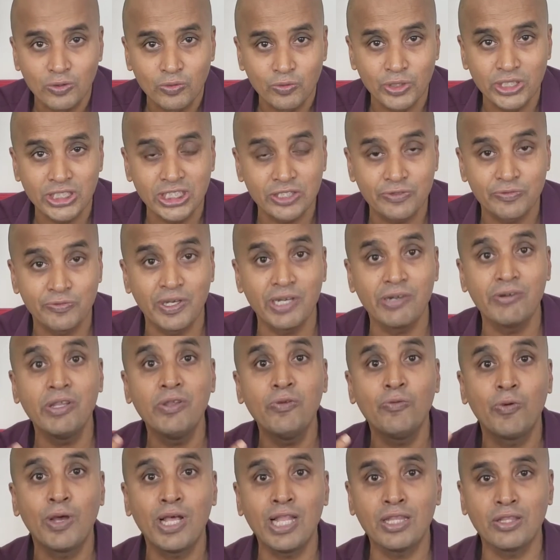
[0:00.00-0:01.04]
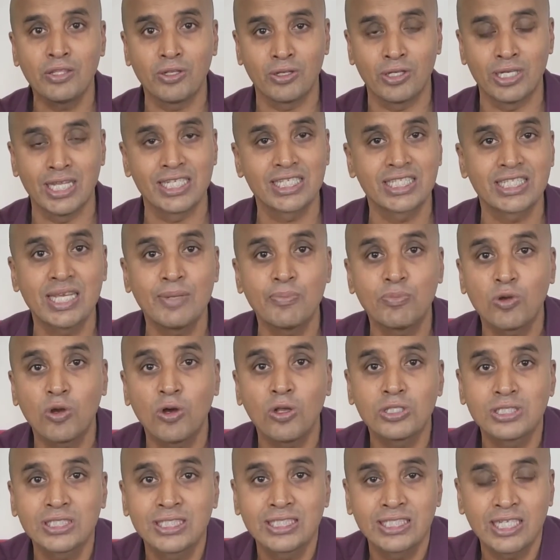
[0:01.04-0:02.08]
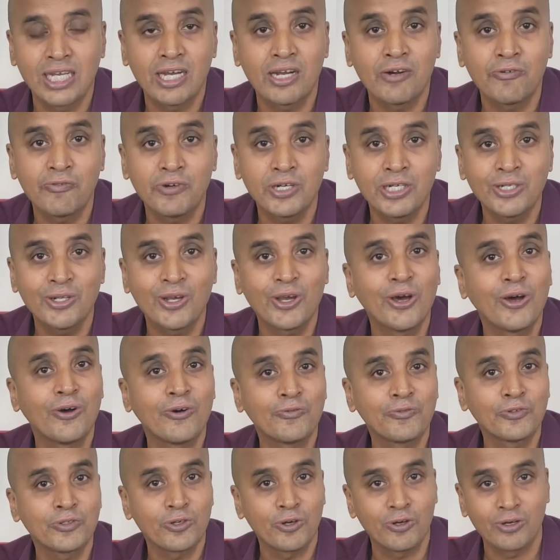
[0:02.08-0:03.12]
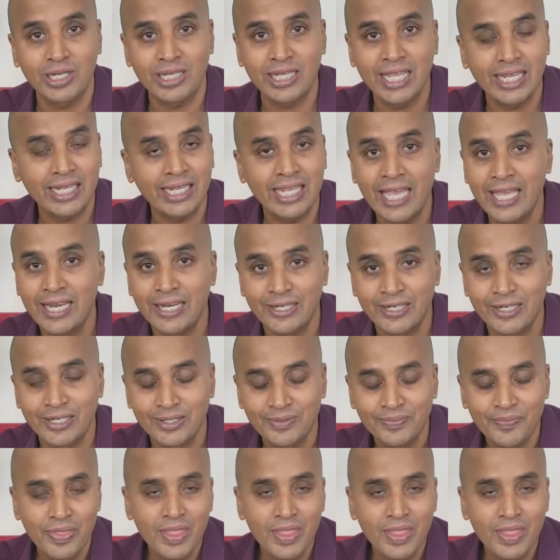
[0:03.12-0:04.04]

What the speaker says: which is very well known, and some call it Harvard of Canada.